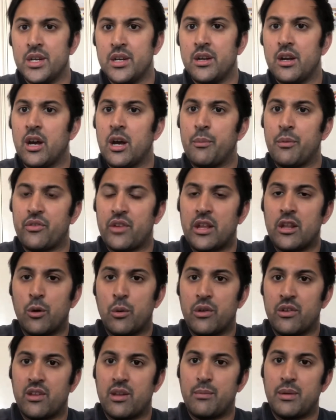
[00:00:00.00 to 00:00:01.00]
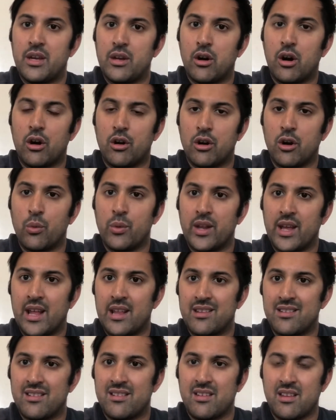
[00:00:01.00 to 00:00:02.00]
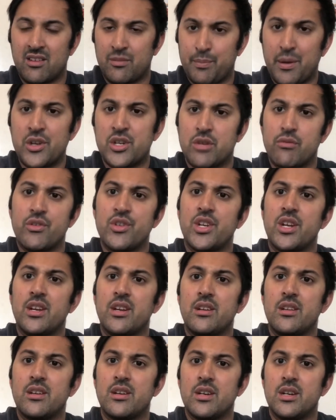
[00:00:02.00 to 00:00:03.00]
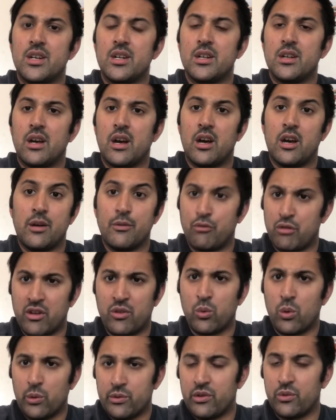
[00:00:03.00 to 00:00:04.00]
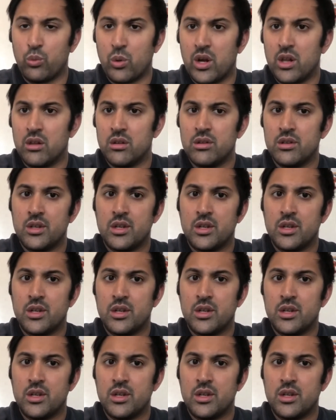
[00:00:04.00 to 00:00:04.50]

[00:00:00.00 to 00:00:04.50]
because they know it's going to be hard going against, especially Rashid, Chris Wokes as well.